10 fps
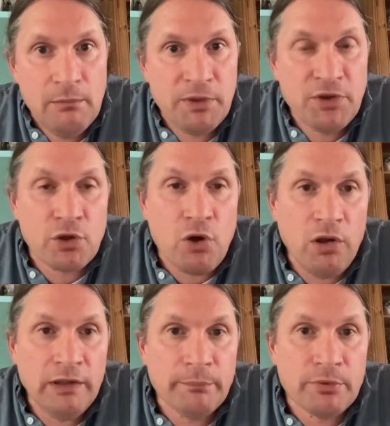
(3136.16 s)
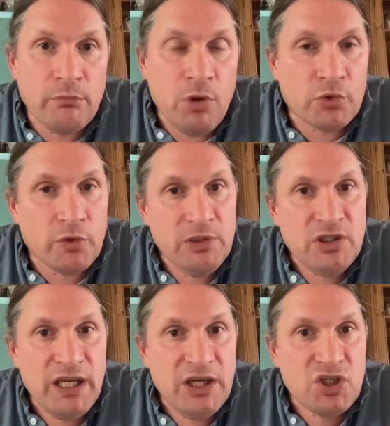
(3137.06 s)
but they're all in promoter
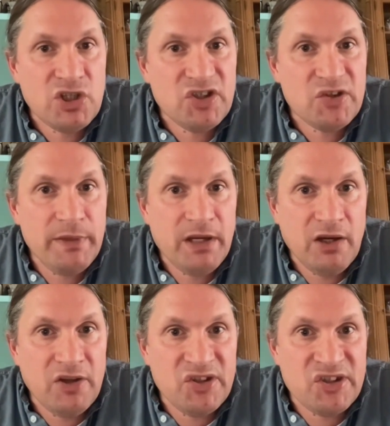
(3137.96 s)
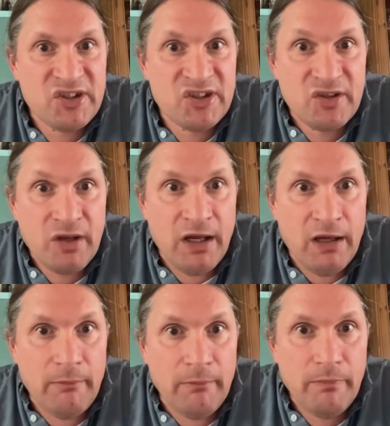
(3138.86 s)
mutations because
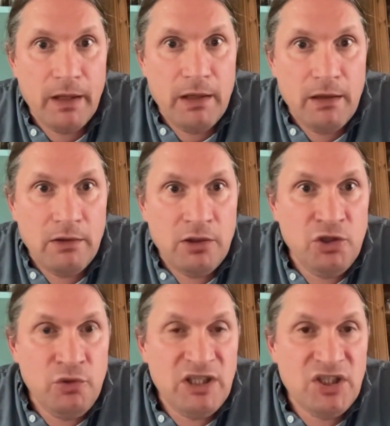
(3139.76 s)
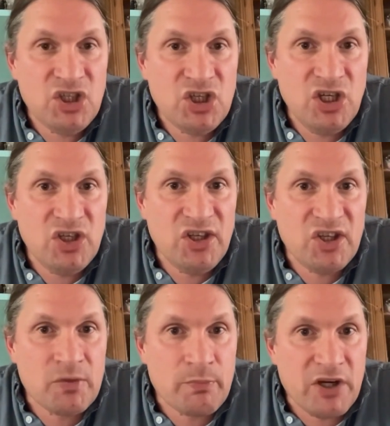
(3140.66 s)
um, you need to change the
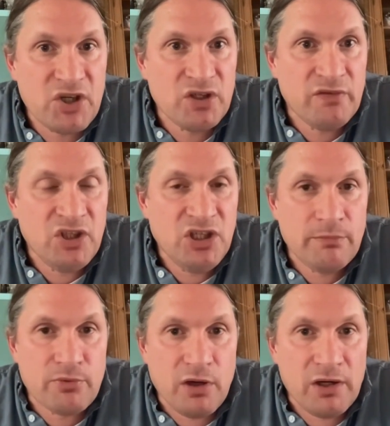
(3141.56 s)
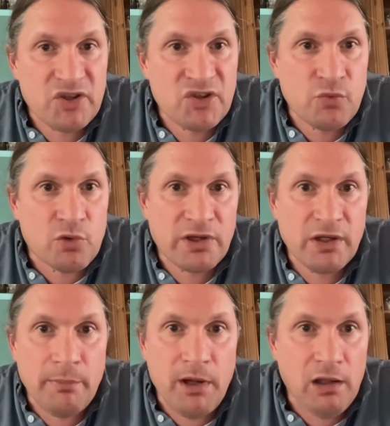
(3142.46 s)
expression of the gene products to work in
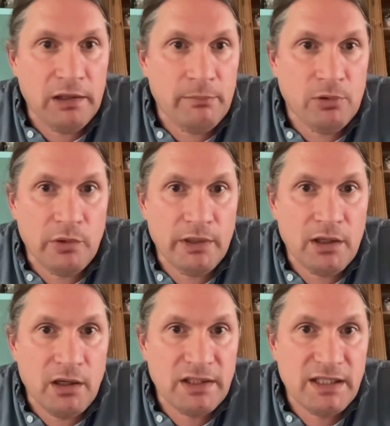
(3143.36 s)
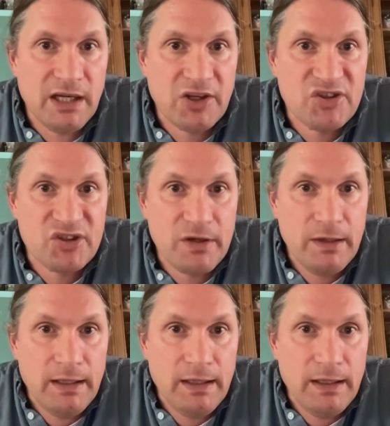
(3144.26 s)
a polyploid context.